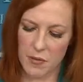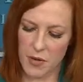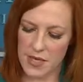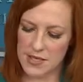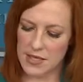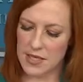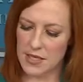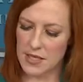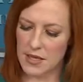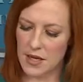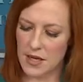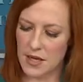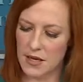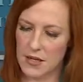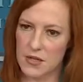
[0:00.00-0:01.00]
president
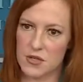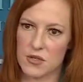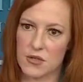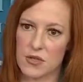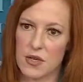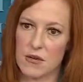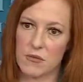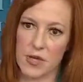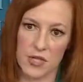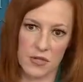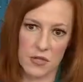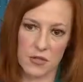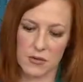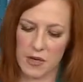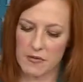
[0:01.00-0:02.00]
issued
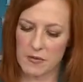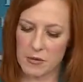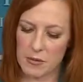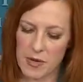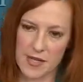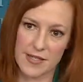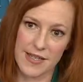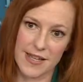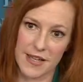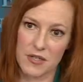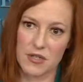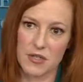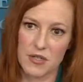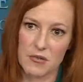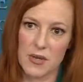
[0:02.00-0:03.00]
a tweet from the president. He
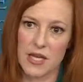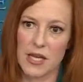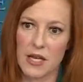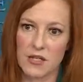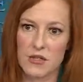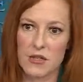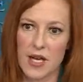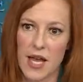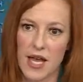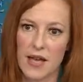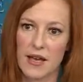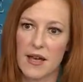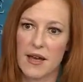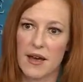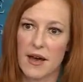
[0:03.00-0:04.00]
issued a tweet
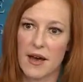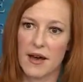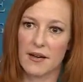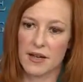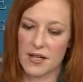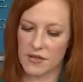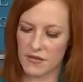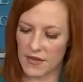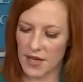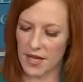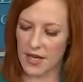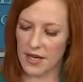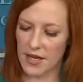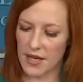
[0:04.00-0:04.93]
yesterday conveying